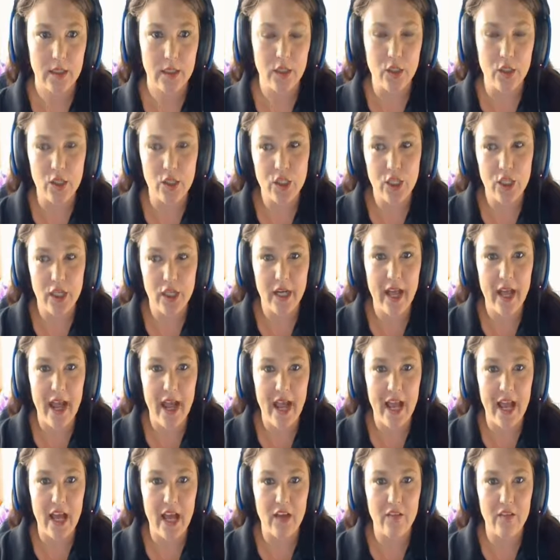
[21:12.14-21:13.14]
You shouldn't
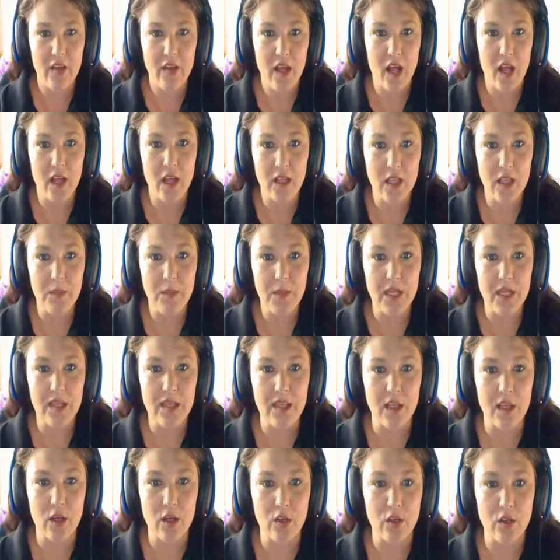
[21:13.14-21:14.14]
have unlimited
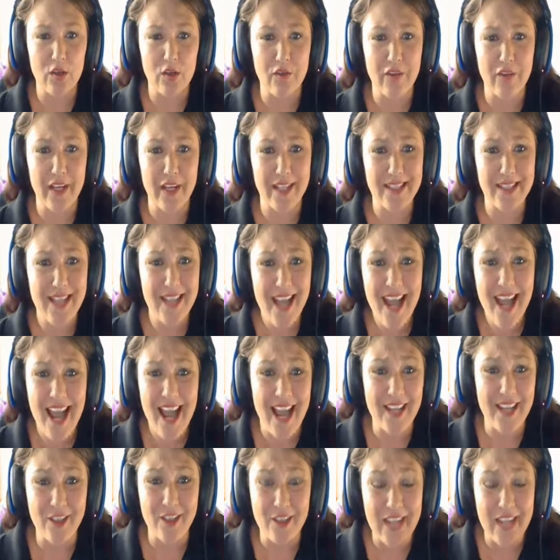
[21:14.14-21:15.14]
thing on your events,
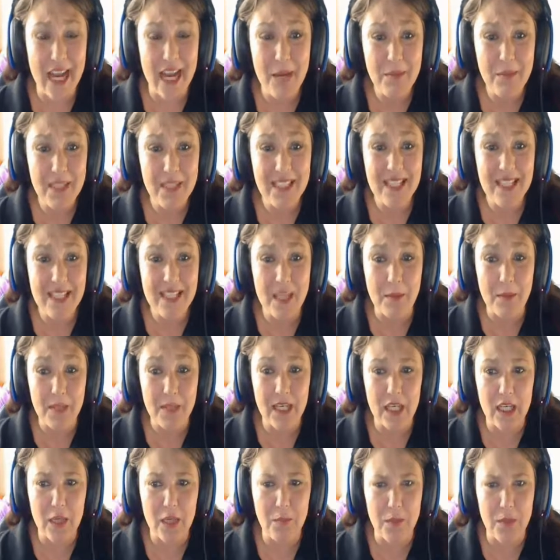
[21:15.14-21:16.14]
and your game needs to stop
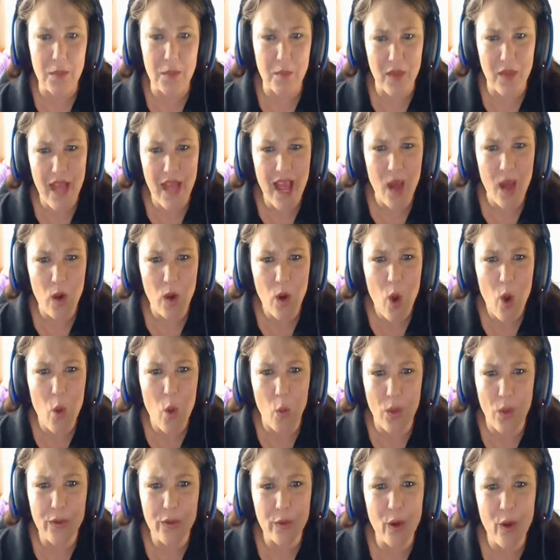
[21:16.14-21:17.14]
kicking people out
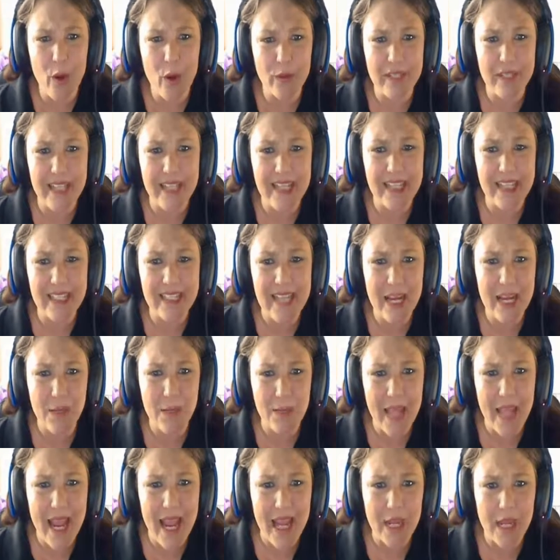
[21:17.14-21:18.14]
when they're already in the
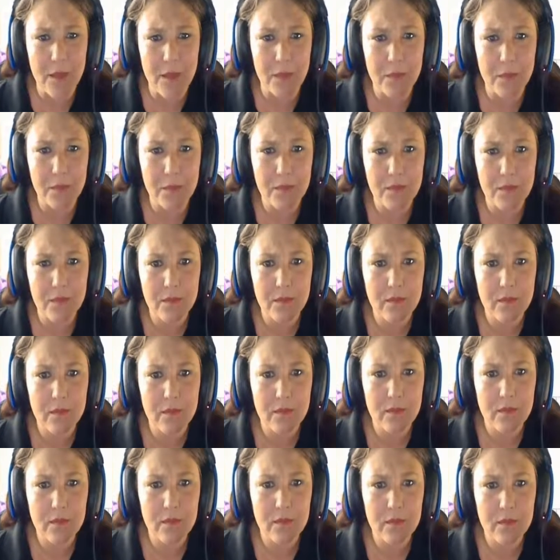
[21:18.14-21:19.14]
damn game.
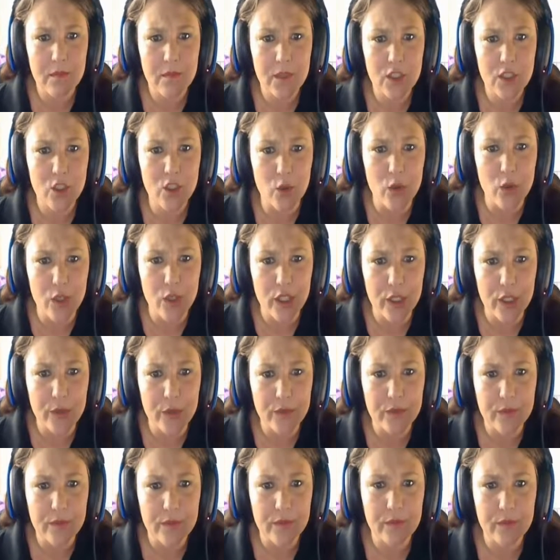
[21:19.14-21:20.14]
Screw you.